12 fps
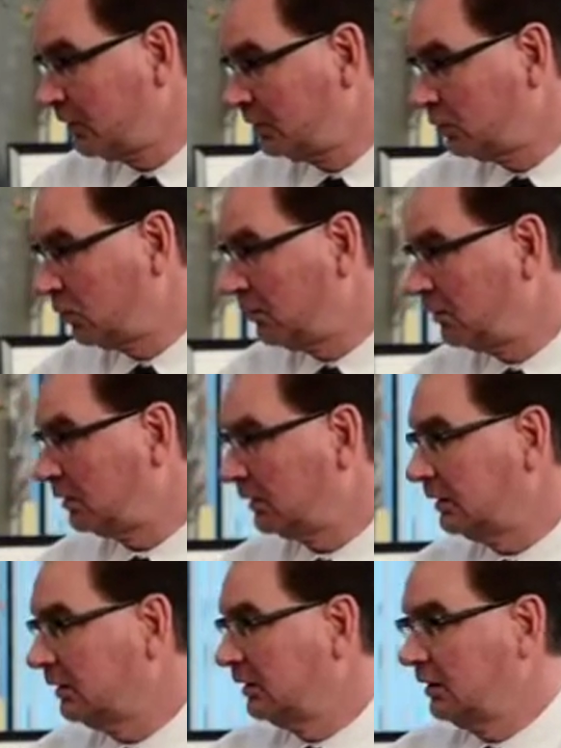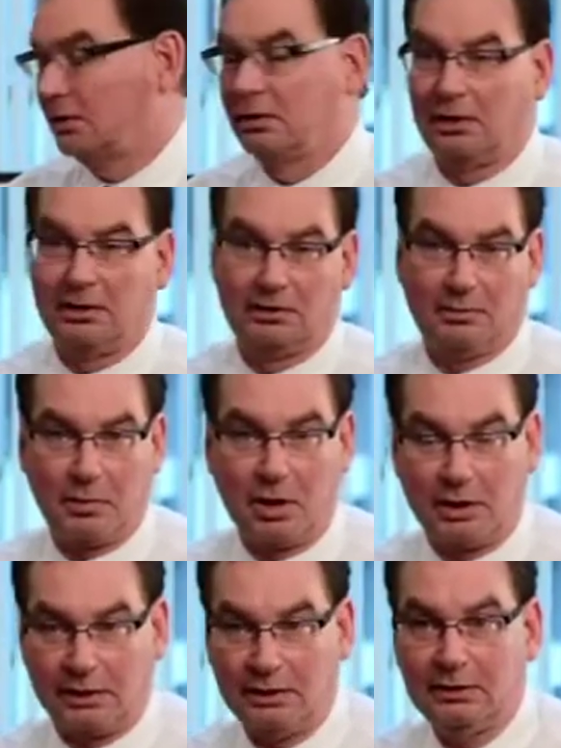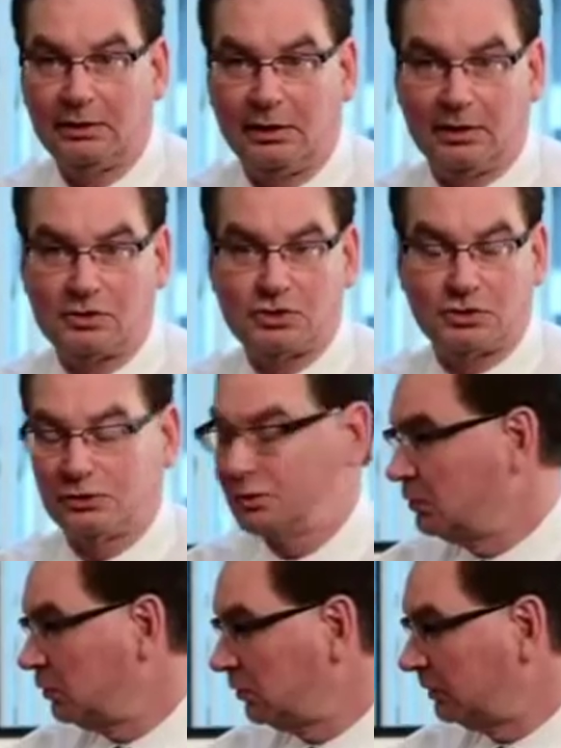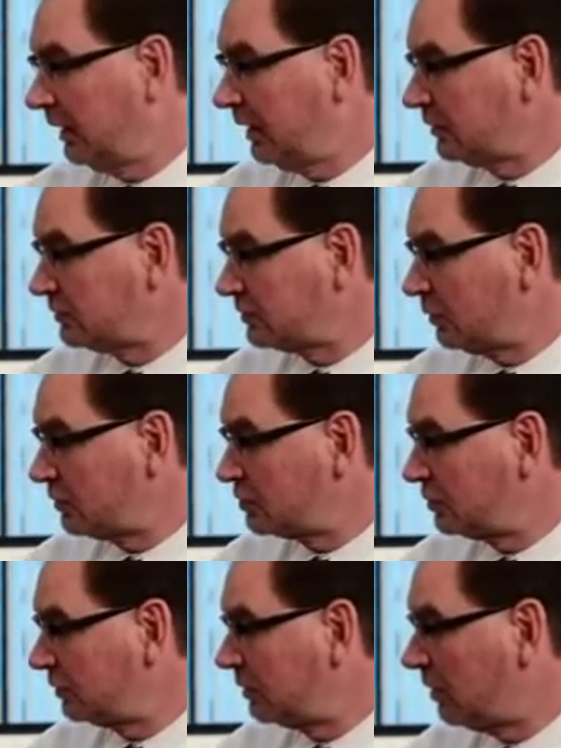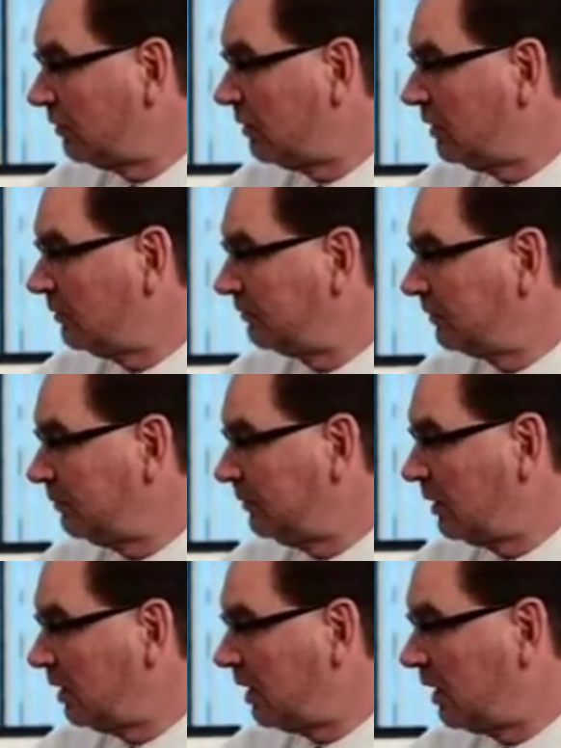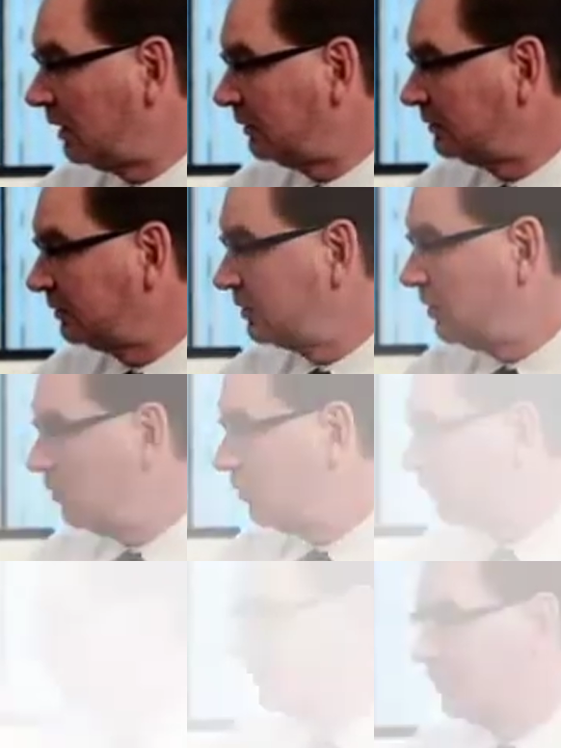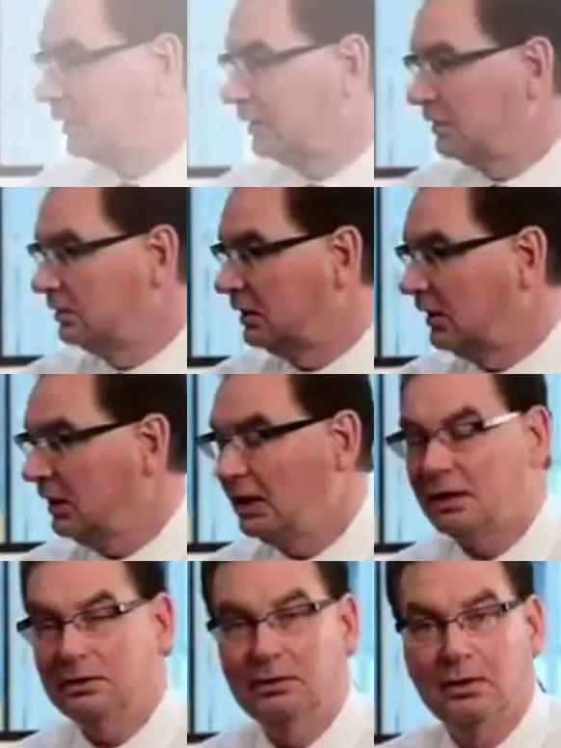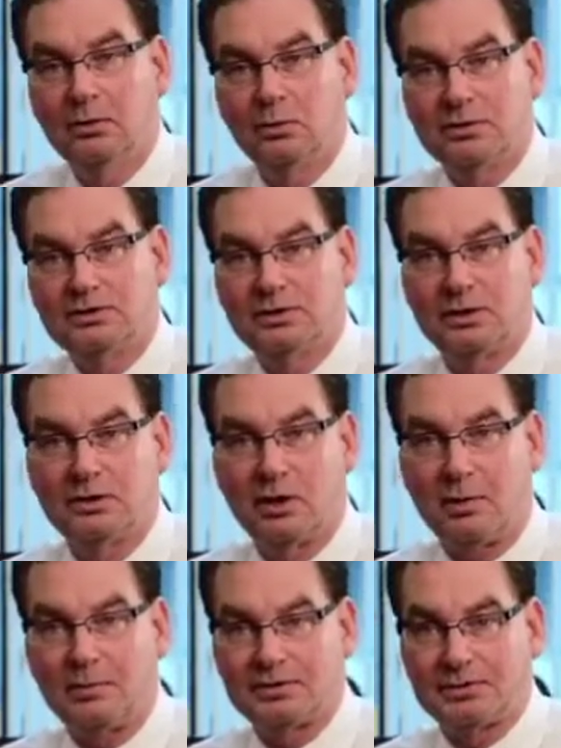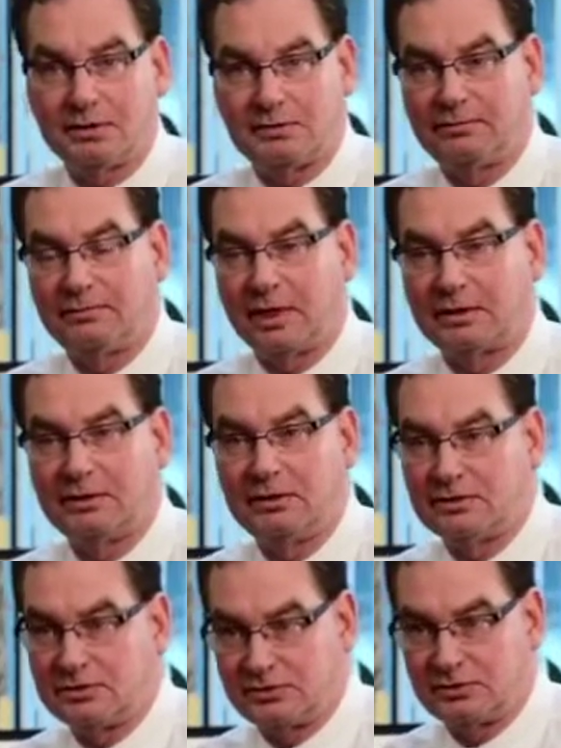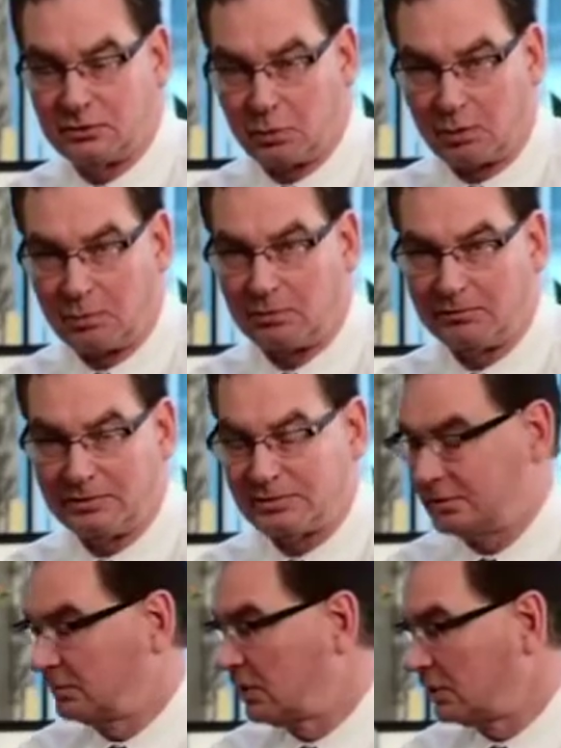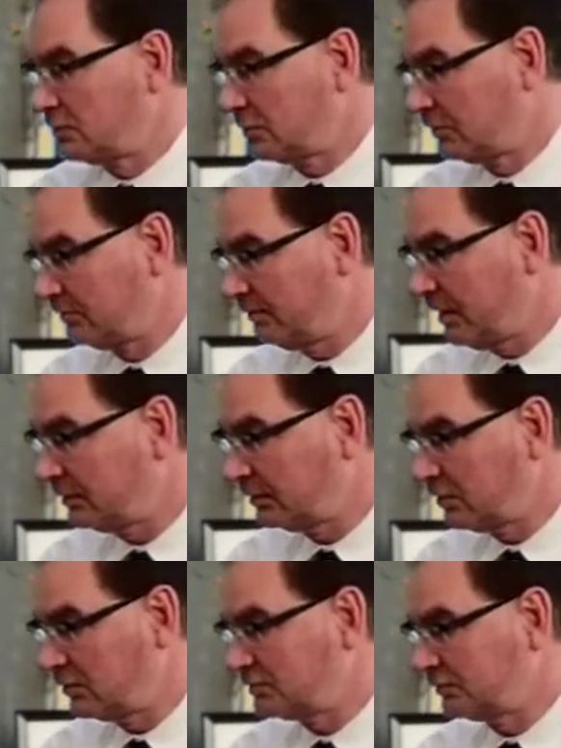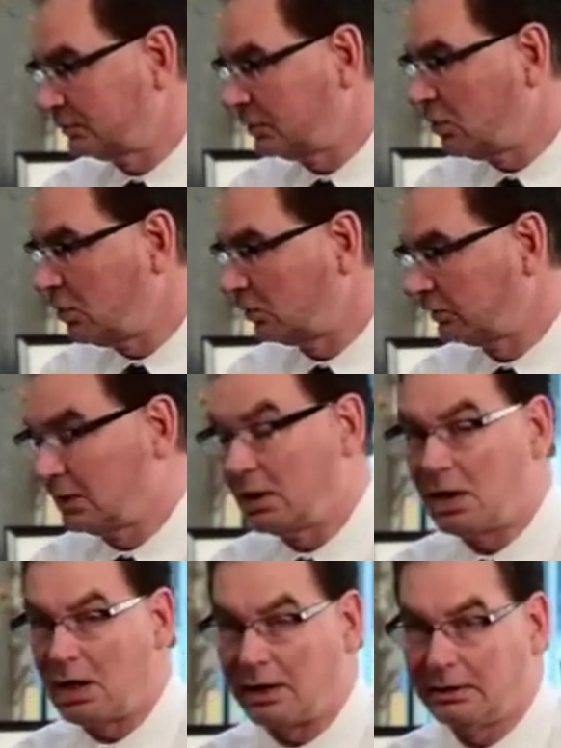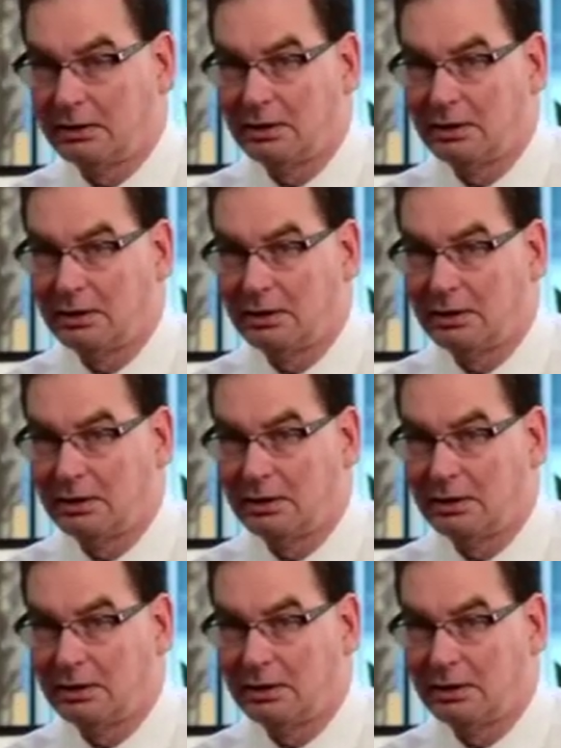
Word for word: Normally in the body, it should cool down, so it should go from hot to cold. But in the head, we see an opposite effect, and this is a normal physiological effect. It goes from cold to hot.